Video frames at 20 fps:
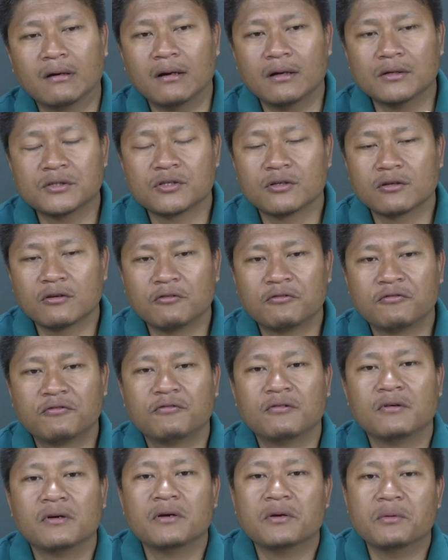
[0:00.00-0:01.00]
sort of
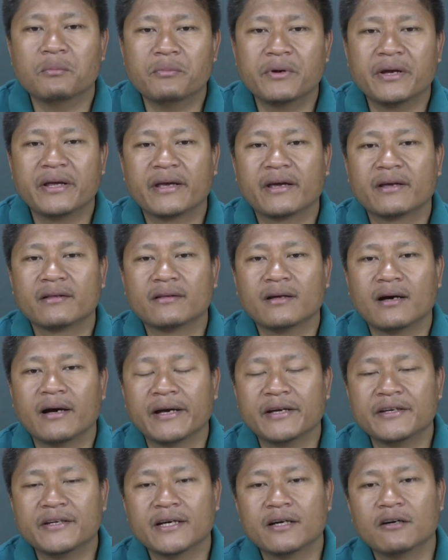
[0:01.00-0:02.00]
bringing the
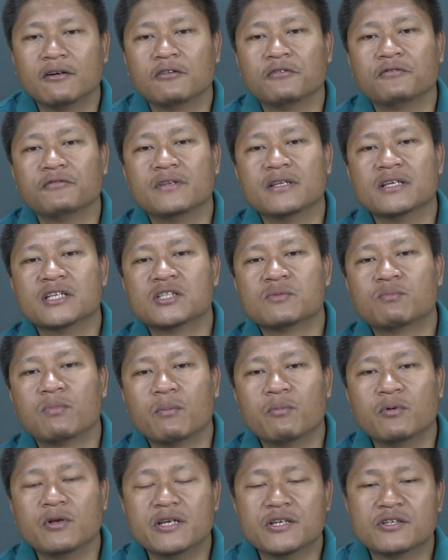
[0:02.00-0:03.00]
idea of this
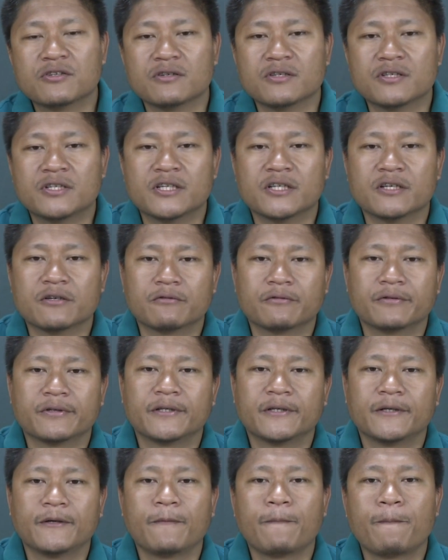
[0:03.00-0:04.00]
population theory.
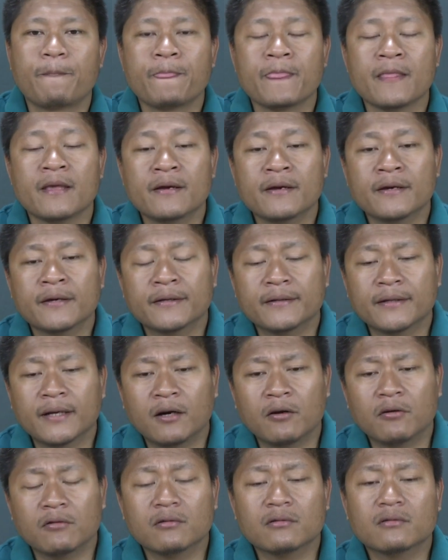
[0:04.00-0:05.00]

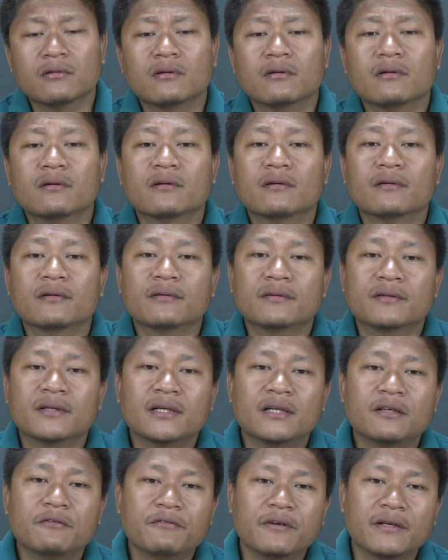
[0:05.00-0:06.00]
Now,
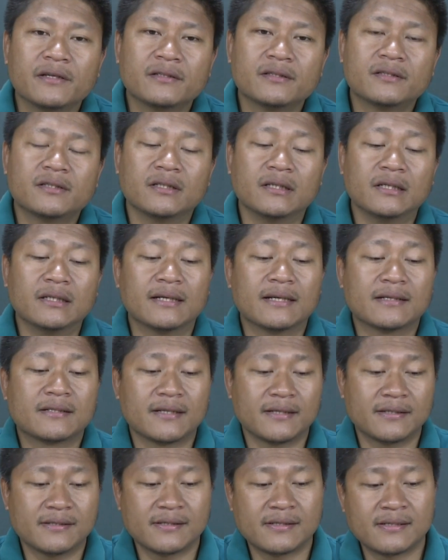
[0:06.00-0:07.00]
Darwin in a
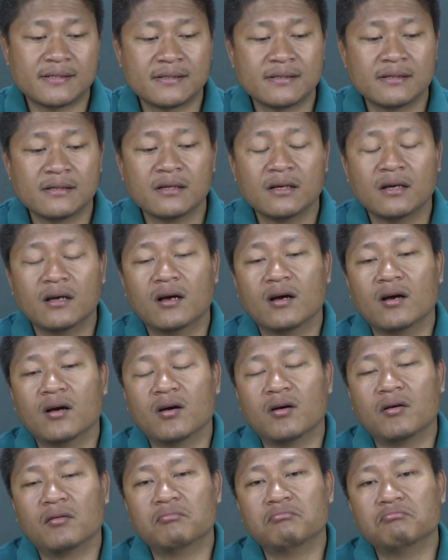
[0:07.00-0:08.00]
sense
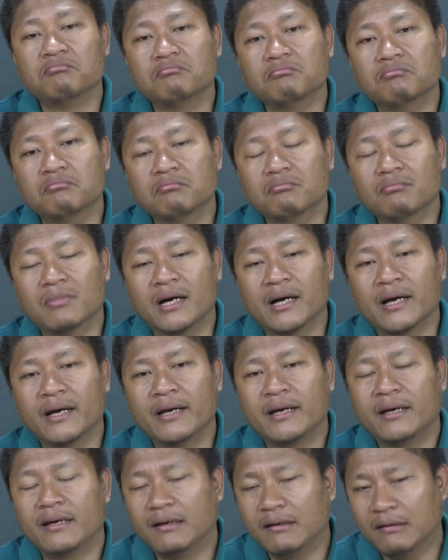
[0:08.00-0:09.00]

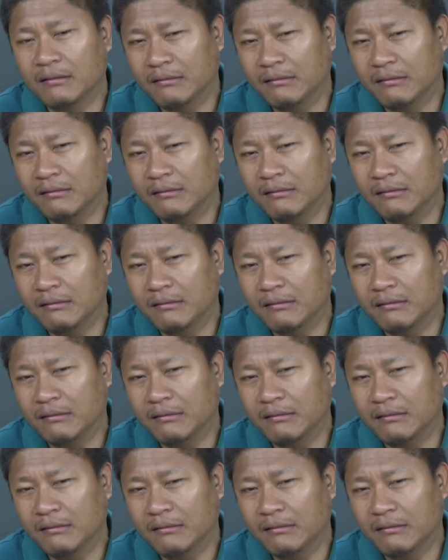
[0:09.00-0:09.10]
by